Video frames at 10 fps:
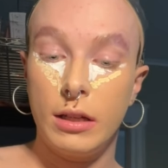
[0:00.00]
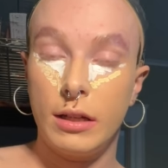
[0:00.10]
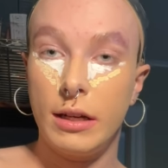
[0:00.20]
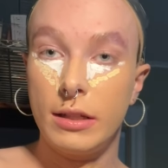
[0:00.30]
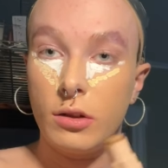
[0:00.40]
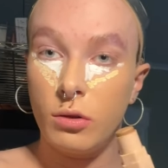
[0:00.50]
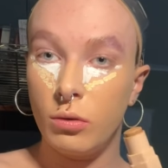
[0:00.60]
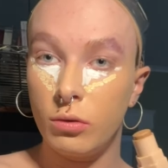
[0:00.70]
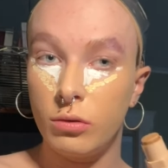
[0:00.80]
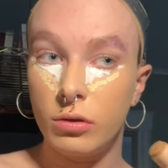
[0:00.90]
Nice
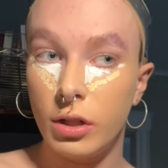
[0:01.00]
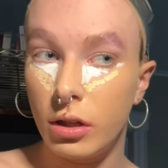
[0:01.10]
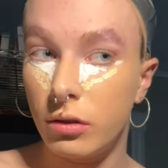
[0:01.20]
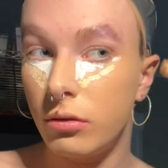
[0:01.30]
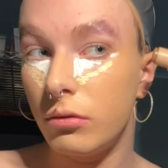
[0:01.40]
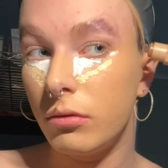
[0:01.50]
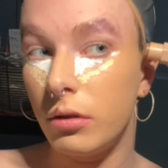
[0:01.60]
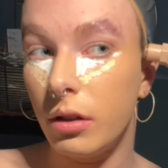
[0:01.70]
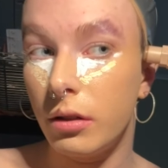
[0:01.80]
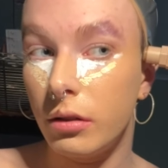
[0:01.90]
cool tone,
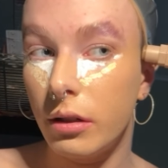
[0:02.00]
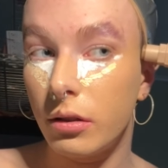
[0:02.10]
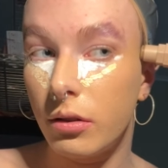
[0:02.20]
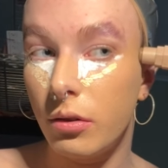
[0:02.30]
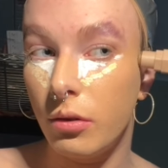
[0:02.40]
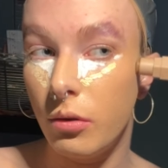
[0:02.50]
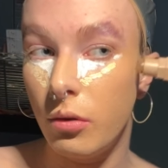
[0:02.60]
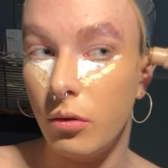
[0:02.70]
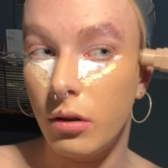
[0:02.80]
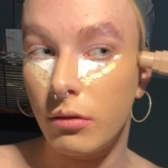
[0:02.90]
nothing like
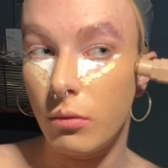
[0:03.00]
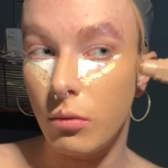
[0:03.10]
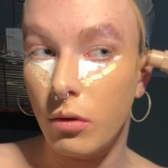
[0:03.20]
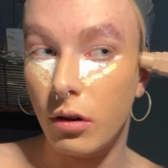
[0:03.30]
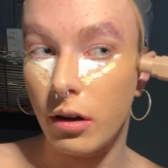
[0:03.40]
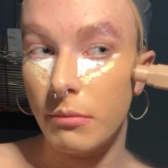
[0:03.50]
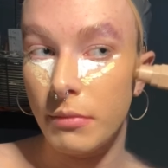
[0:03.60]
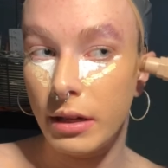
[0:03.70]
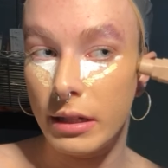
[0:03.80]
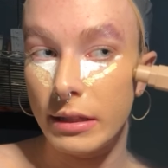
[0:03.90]
too warm
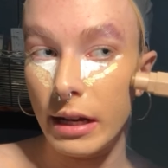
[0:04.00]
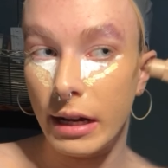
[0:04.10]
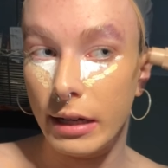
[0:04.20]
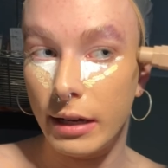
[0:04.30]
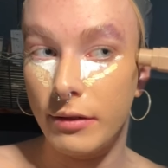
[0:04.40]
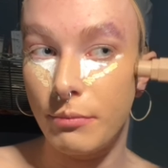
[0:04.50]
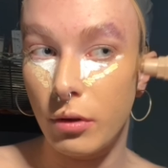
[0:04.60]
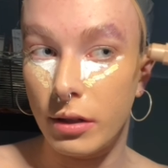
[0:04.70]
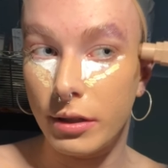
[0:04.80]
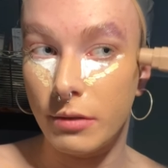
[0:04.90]
because that kind of gives
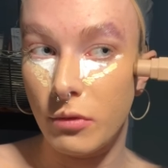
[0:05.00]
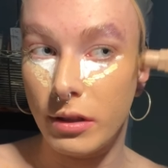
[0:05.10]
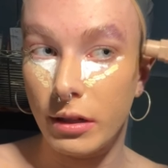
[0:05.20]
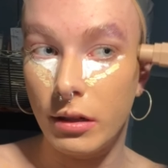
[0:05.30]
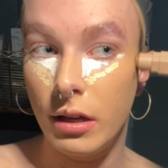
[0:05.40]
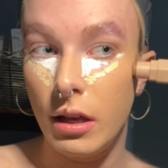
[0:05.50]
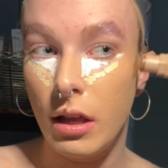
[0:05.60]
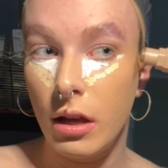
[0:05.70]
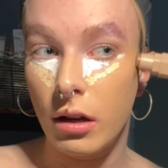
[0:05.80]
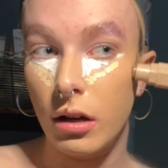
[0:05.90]
bronzer more than
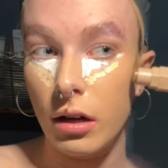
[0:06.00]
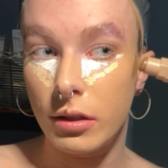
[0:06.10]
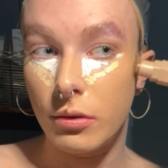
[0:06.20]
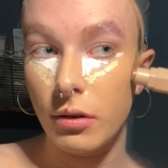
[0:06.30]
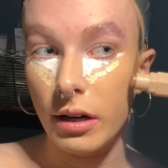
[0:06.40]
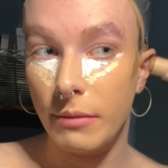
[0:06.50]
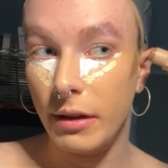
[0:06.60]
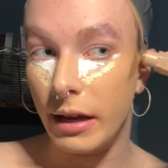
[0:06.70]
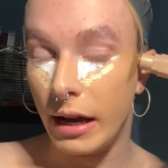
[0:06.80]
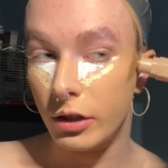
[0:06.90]
contour and I'm
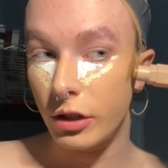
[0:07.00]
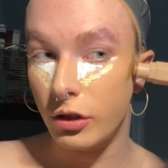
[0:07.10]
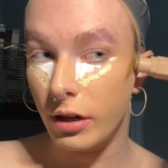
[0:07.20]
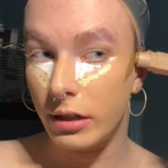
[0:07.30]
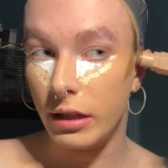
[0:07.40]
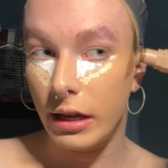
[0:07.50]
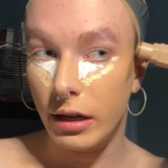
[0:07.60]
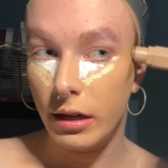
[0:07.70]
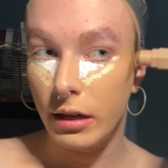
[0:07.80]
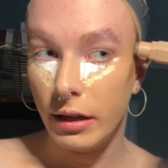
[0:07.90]
like actually trying to
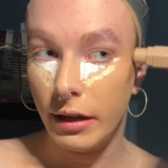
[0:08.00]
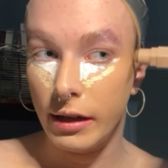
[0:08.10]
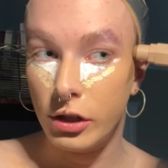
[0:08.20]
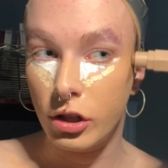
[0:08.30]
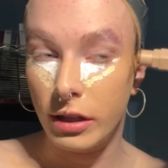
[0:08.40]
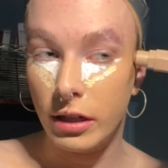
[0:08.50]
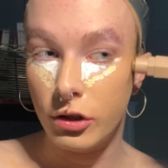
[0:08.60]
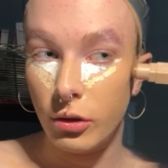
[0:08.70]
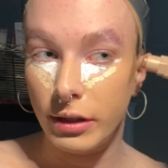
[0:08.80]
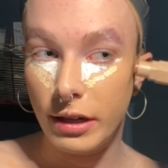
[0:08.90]
like Angelina
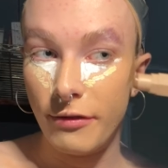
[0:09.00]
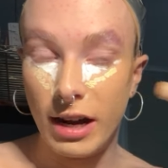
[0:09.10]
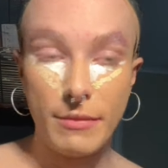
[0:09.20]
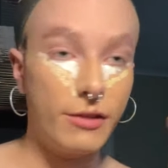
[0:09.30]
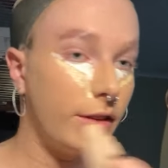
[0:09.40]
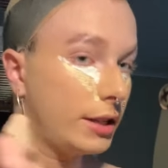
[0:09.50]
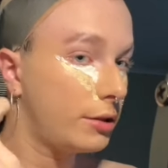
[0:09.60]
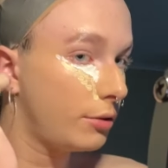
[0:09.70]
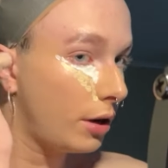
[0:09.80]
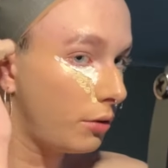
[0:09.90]
Jolieify my face,
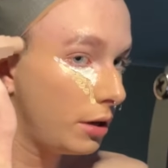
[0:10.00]
you know?